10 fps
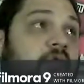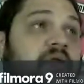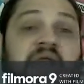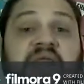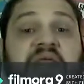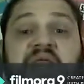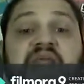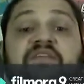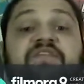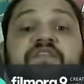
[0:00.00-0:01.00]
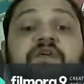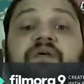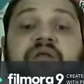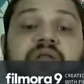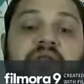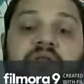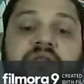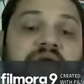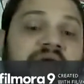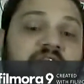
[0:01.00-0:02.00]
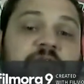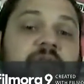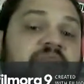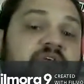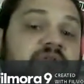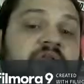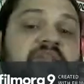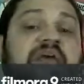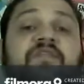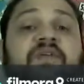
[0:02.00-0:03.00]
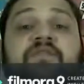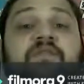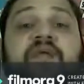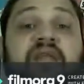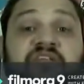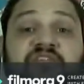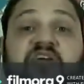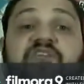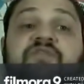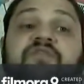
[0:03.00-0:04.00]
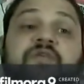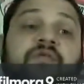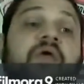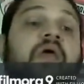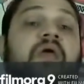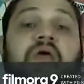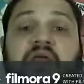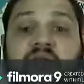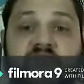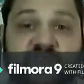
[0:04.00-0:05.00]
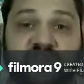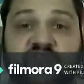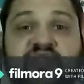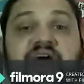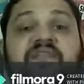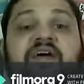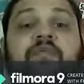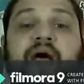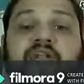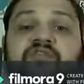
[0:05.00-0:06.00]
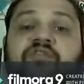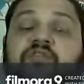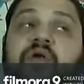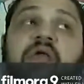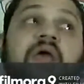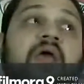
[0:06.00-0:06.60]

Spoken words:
Any field. It doesn't have to be a particular. It doesn't have to even be an education field. You just have to have a bachelor's degree.